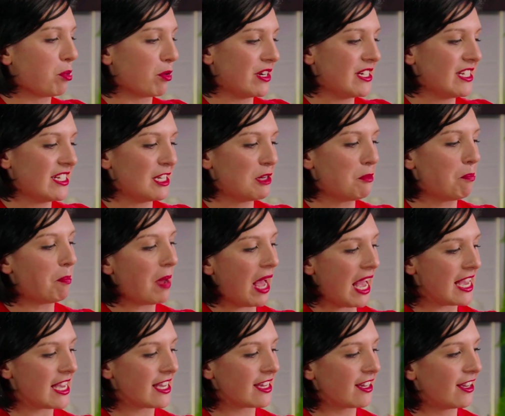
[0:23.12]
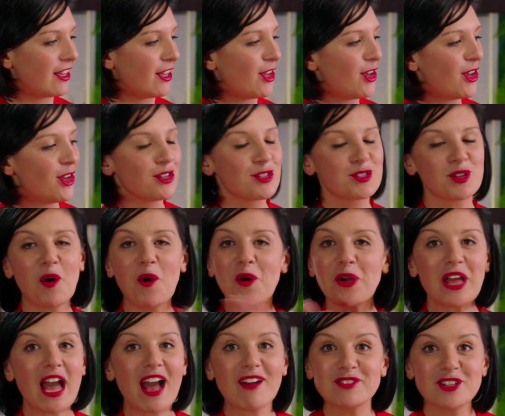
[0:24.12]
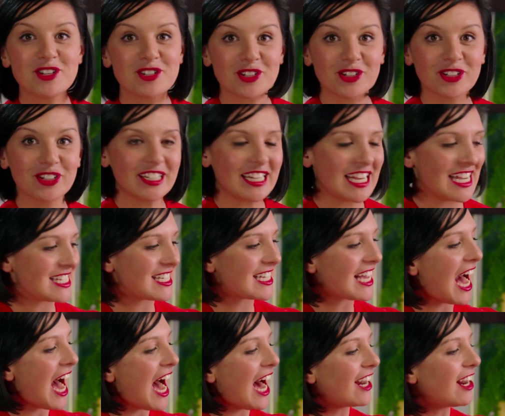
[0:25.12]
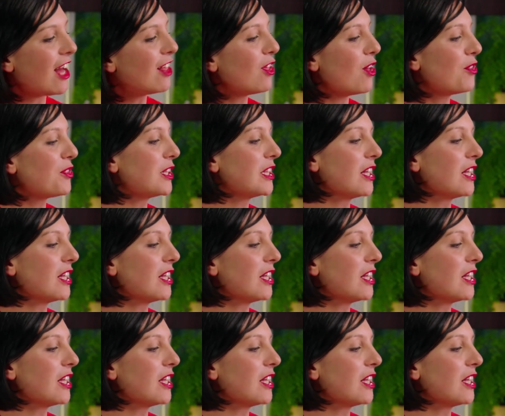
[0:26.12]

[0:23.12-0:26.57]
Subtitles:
printed bake. So all you have to do is cut along the